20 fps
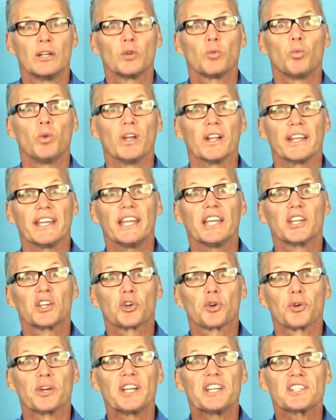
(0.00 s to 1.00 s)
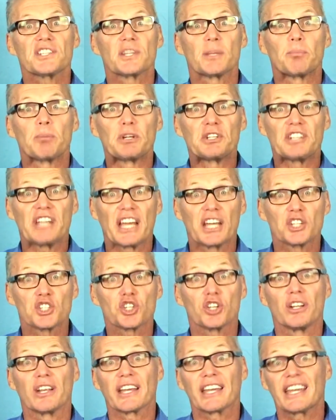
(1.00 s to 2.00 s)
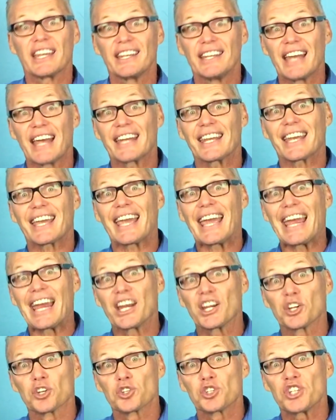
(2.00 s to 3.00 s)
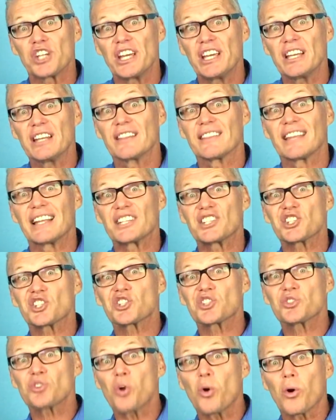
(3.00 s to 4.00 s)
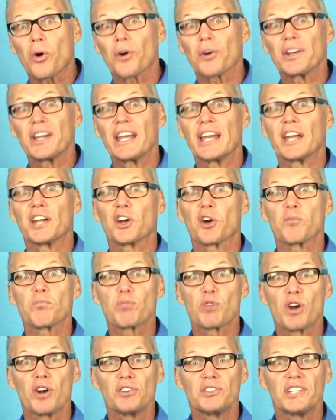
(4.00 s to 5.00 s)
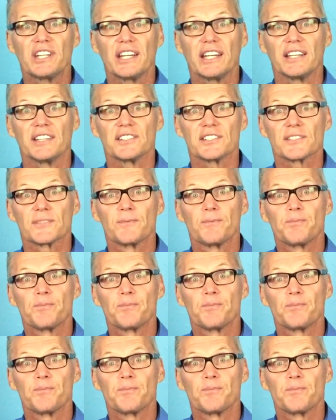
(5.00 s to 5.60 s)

will increase the potential and kinetic energy that's stored in our proteins.